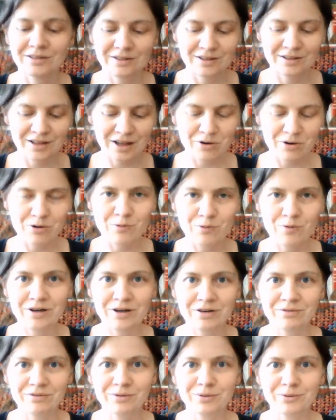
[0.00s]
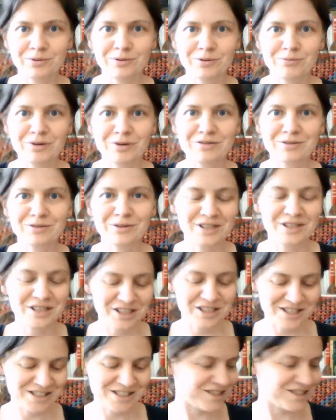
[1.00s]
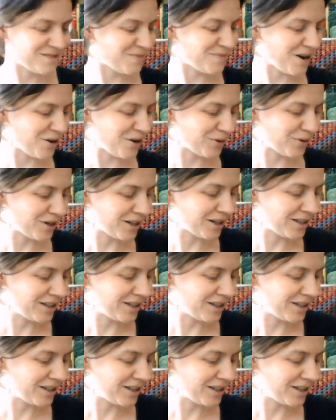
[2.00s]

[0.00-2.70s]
They were wonderful additions to my order.